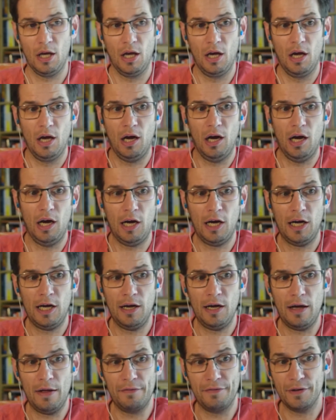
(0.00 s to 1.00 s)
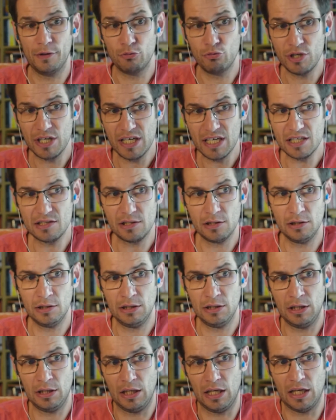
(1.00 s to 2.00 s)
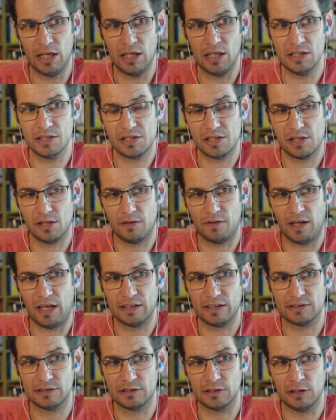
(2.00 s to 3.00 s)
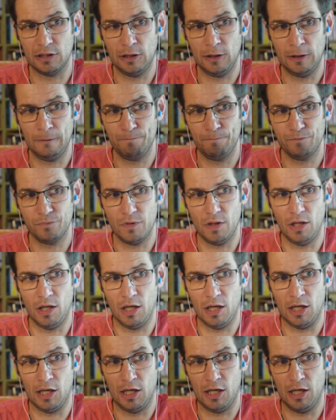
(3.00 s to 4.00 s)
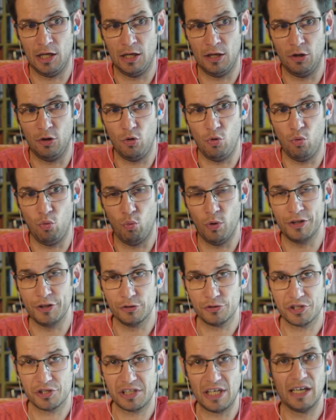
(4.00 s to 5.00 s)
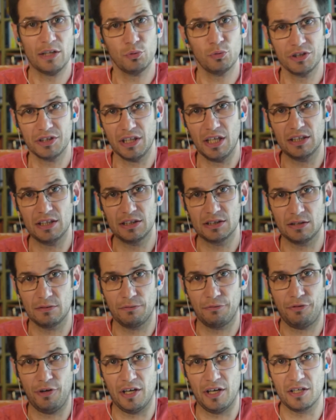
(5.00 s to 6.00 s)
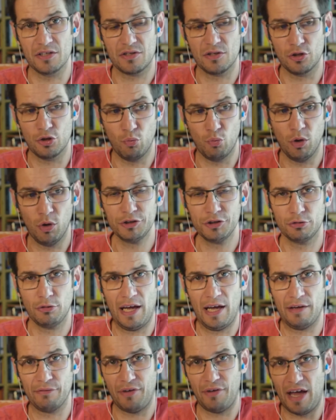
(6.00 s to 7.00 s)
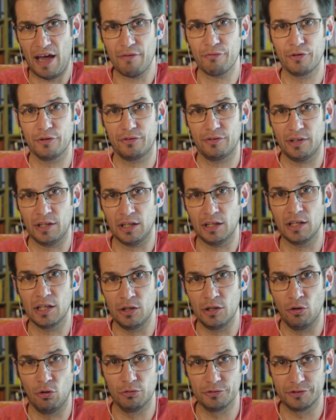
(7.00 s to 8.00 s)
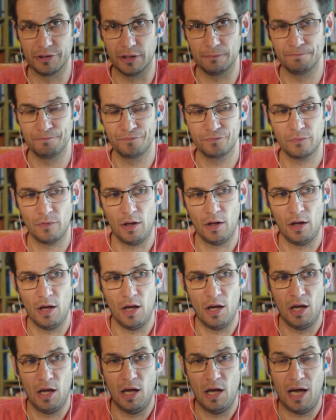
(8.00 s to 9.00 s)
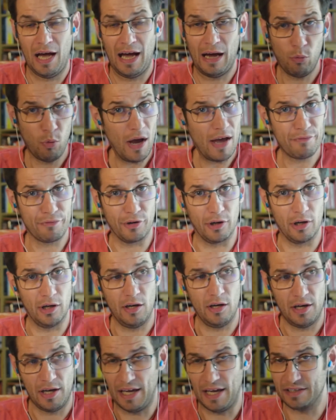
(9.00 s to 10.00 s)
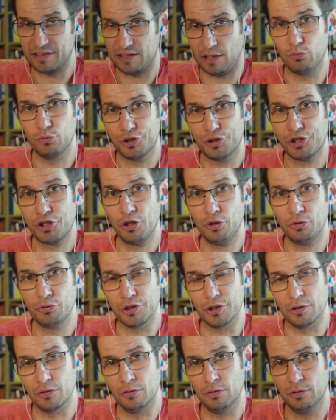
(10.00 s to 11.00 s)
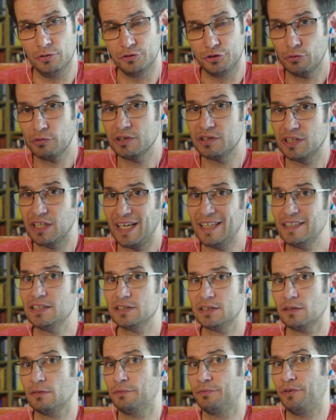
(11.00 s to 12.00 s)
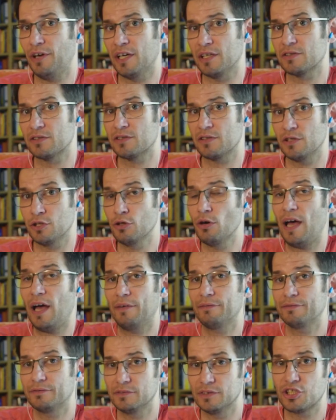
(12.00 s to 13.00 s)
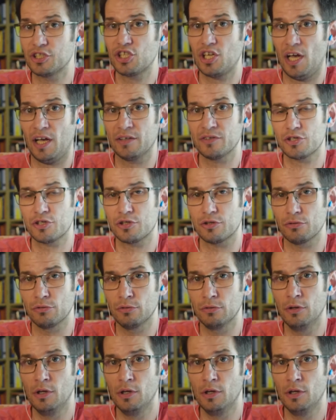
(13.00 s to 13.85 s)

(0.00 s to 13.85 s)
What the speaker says: The reason is that when you start with the editing phase, you want to have everything in order. However, as I will show you, during the editing phase, you have the chance to